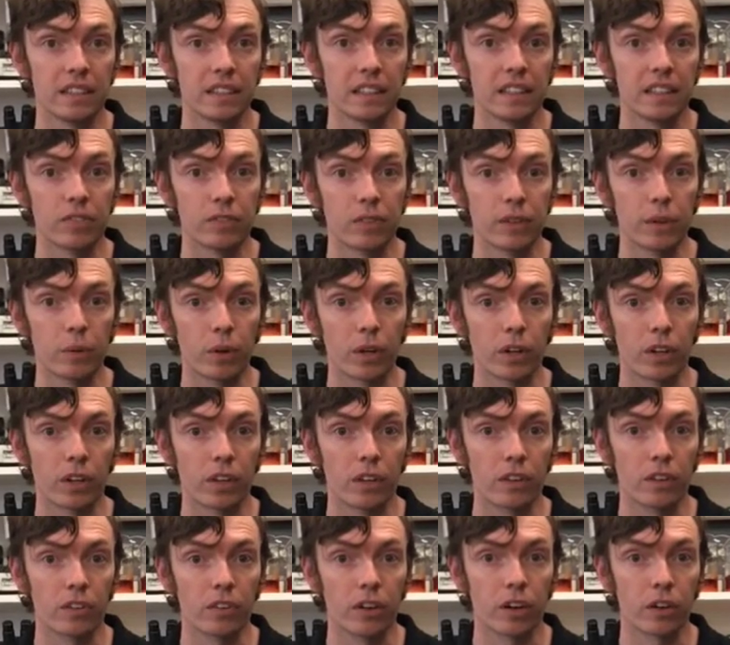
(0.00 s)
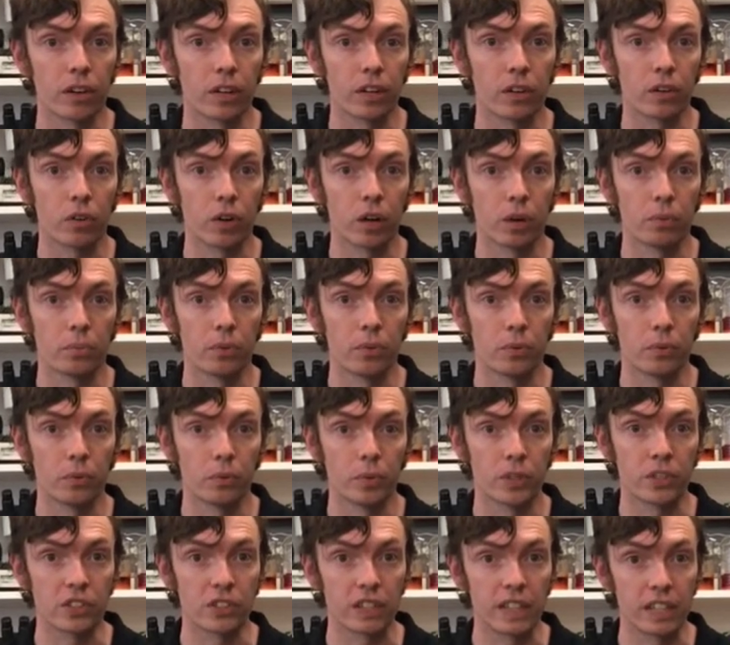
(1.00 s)
If we want to grow a crop
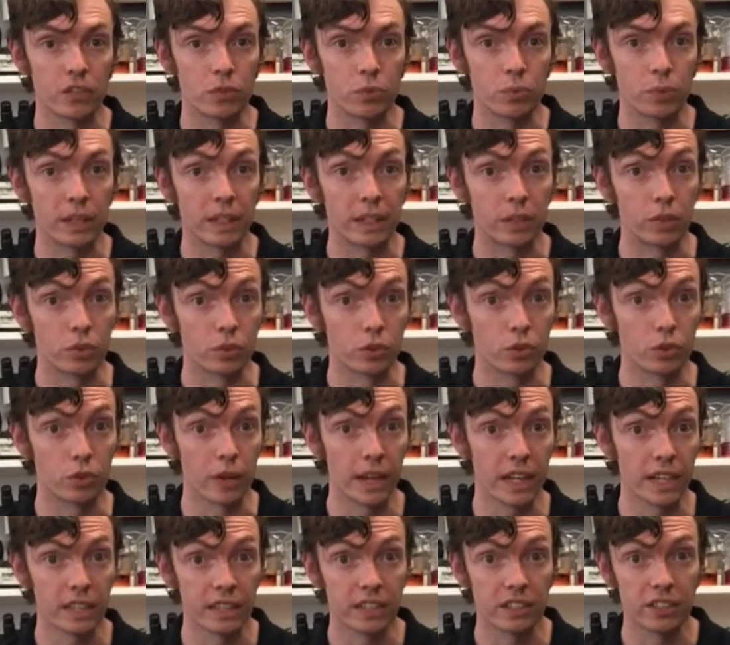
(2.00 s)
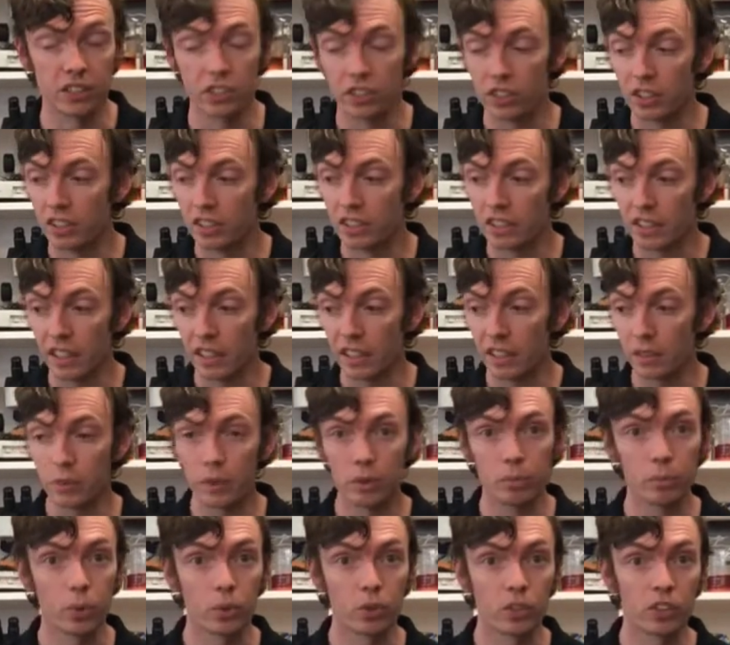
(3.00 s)
which needs really good drainage, something
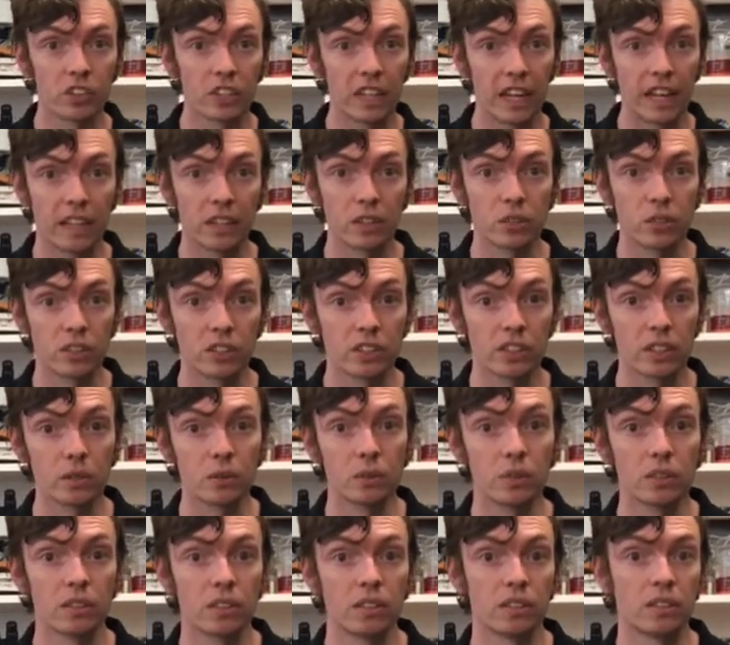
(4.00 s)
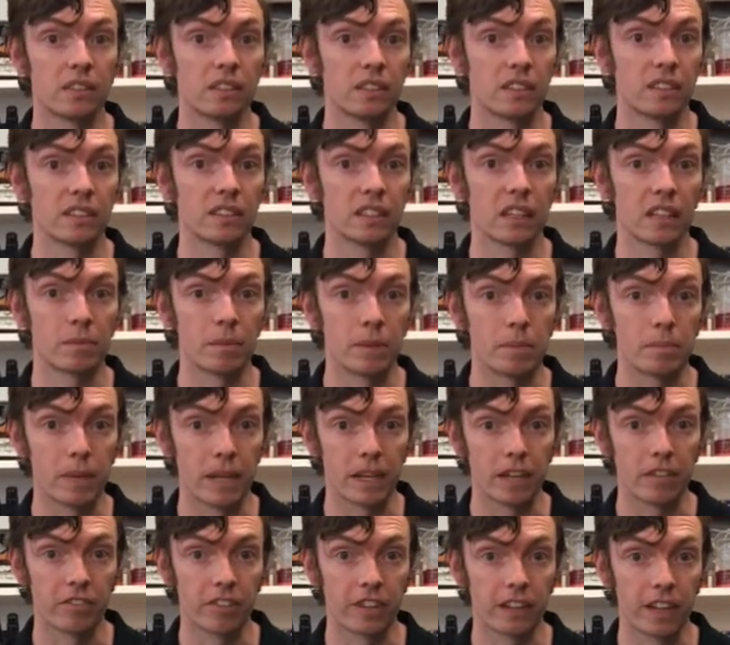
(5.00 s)
with more sand or silt is going to be
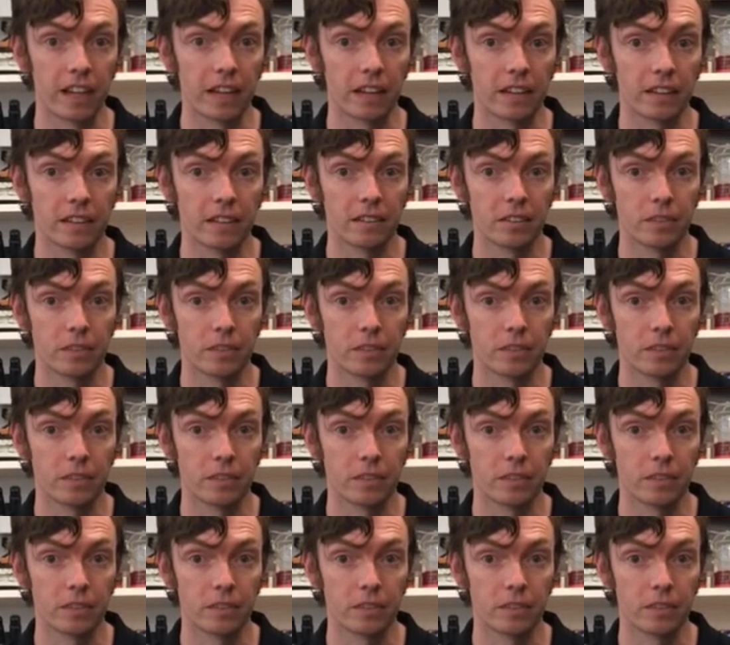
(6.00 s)
better for that.